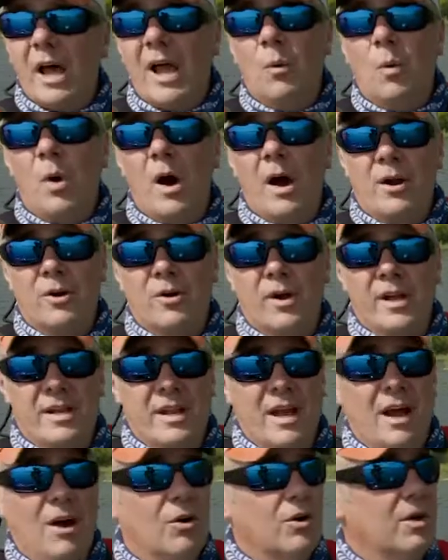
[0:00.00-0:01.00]
high water right
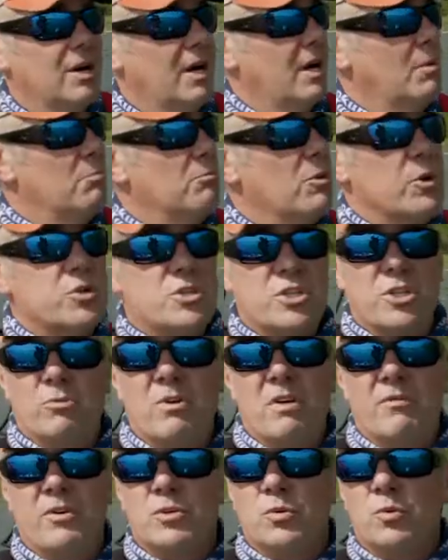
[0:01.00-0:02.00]
now. Uh, most of the
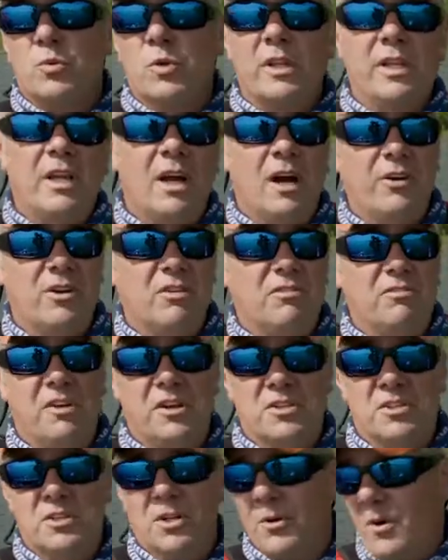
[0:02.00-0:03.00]
river is really hard to
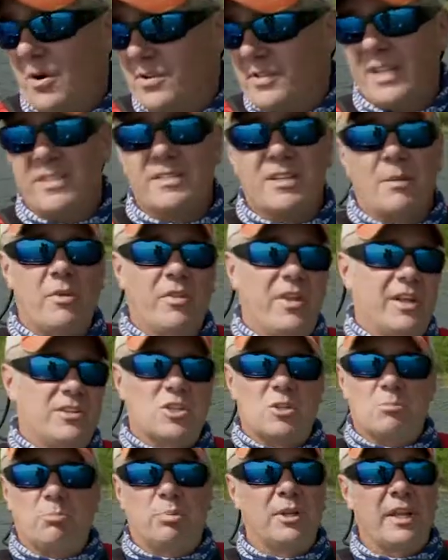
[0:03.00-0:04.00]
fish, and of course that's something that's
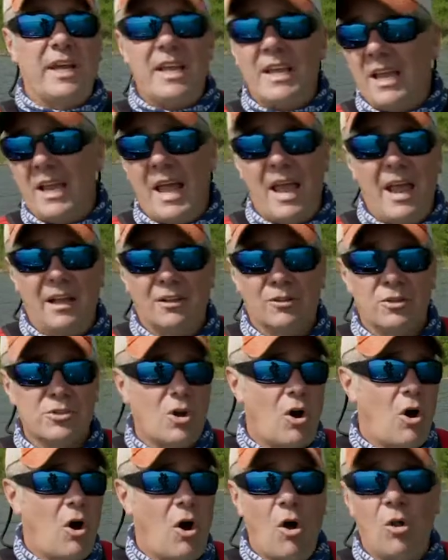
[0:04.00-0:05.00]
just plaguing anglers
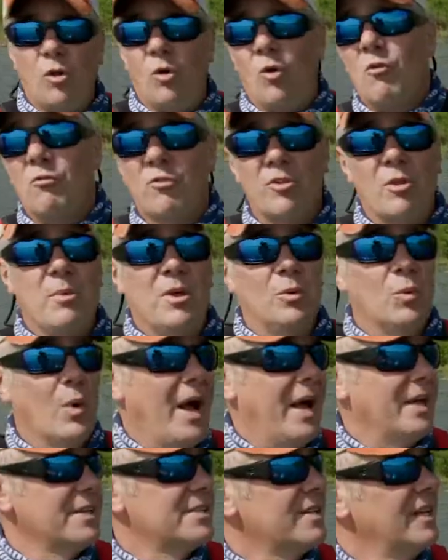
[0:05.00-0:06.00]
all over the
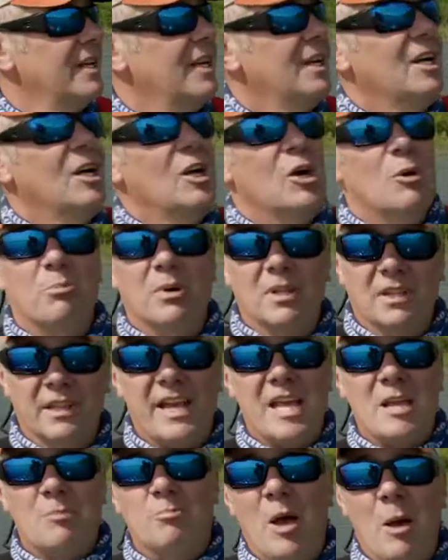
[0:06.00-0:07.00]
Midwest. But
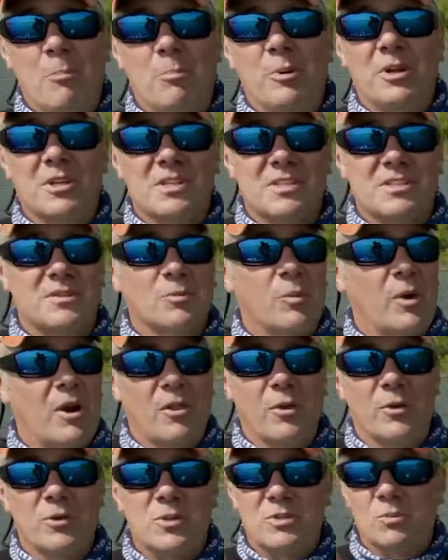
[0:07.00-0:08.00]
Lake Pepin is one
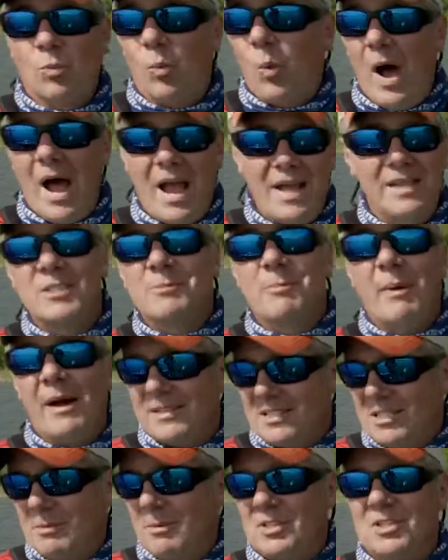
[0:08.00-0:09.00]
of those wide
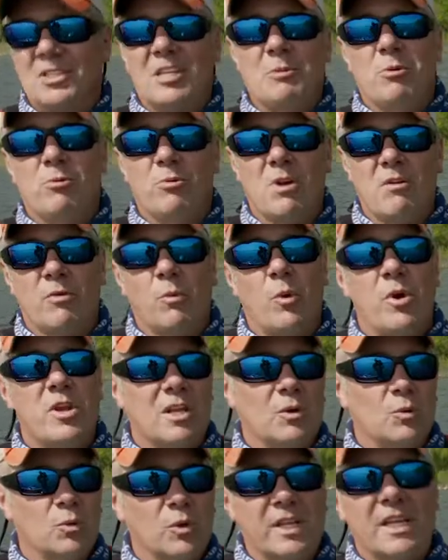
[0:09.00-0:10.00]
spots in the Mississippi River where you
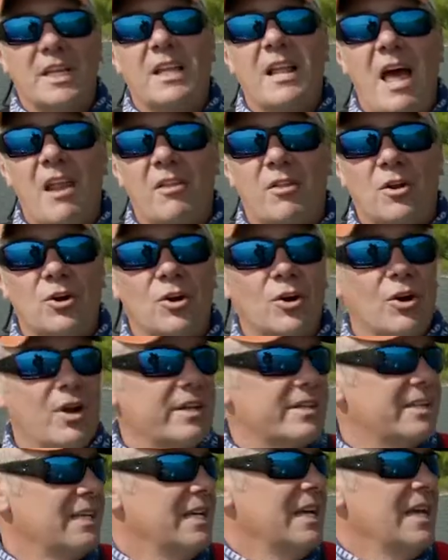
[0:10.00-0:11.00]
can really get out of the
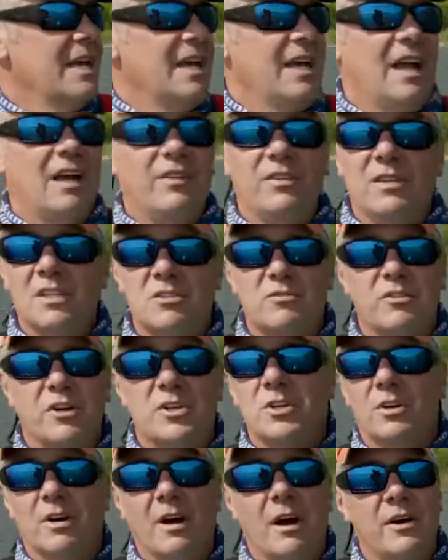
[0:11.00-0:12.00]
current, and these
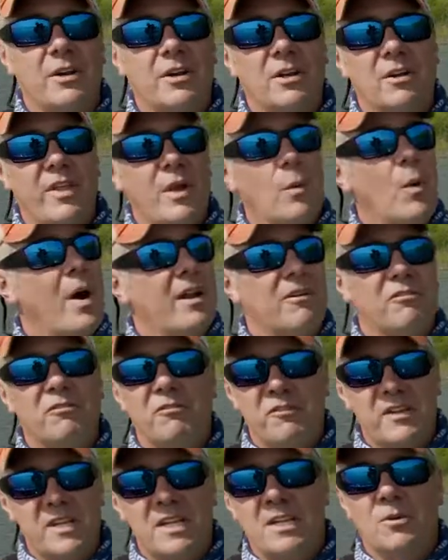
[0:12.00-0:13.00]
fish are out here. They want to
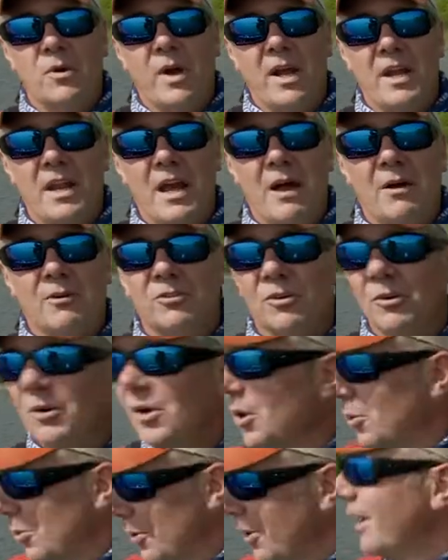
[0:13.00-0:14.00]
feed right now, so
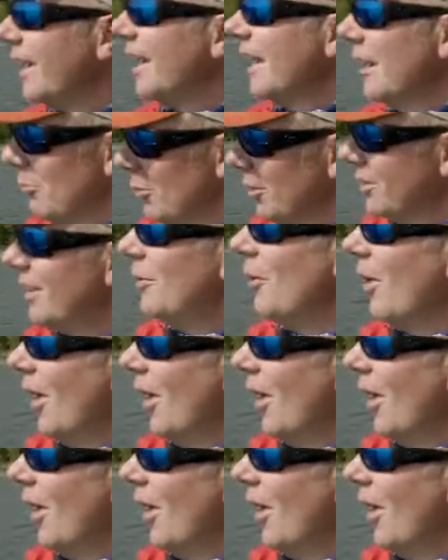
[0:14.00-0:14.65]
we're going to give them what they